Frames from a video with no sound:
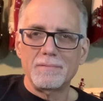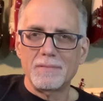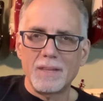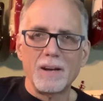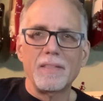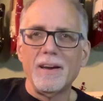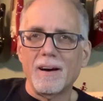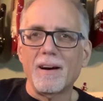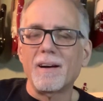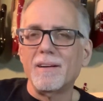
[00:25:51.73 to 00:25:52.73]
there they
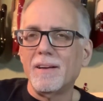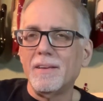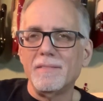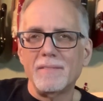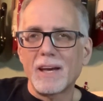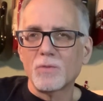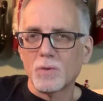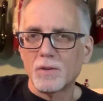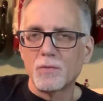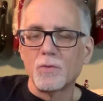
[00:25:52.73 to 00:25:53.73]
are, and that's what
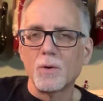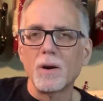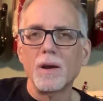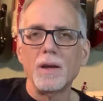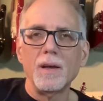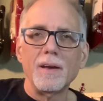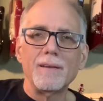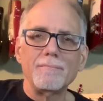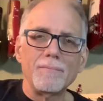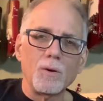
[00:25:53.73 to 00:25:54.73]
they're for.
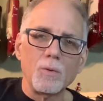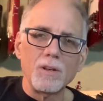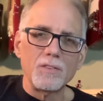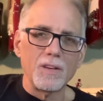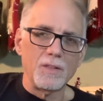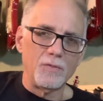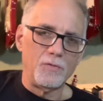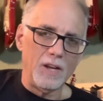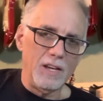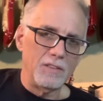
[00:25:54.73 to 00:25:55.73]
The ones on the
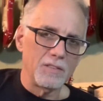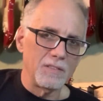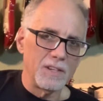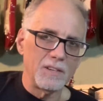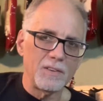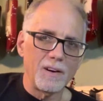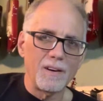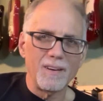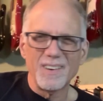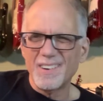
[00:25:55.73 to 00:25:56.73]
face of the
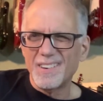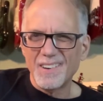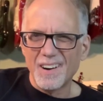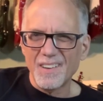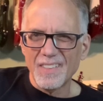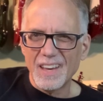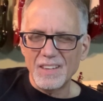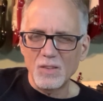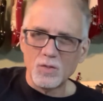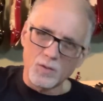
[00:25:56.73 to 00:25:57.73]
guitar aren't all that
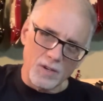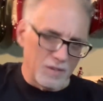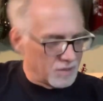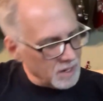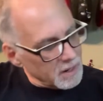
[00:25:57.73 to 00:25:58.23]
useful, because it's kind